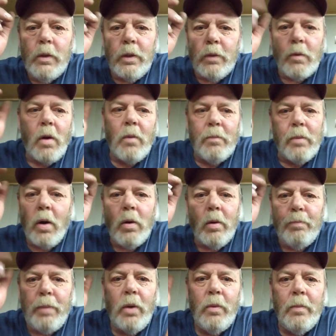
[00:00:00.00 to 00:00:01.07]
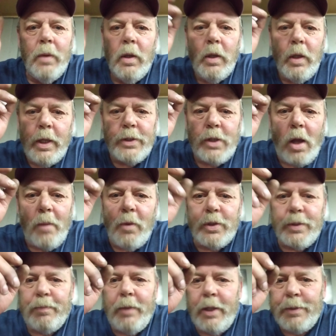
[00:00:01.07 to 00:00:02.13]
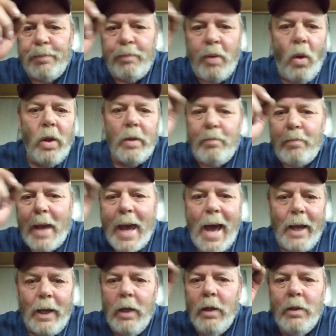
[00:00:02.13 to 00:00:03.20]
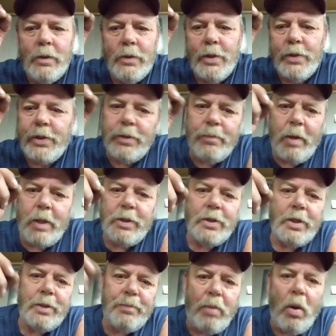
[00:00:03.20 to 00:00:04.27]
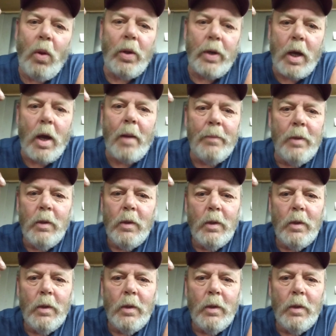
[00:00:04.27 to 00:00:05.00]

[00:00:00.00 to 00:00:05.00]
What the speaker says: The rope broke, boom. It's pulling back just as much as it's pulling up.